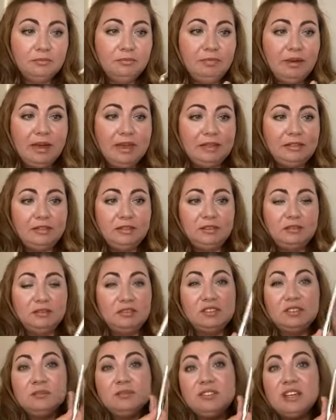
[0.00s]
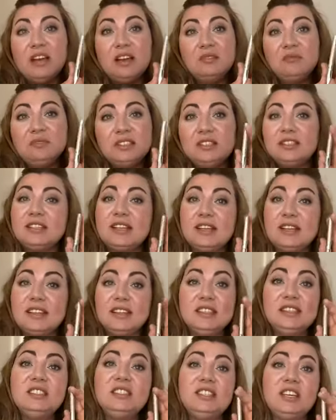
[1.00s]
But sometimes it's
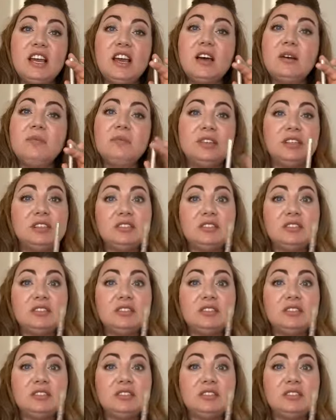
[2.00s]
like the gem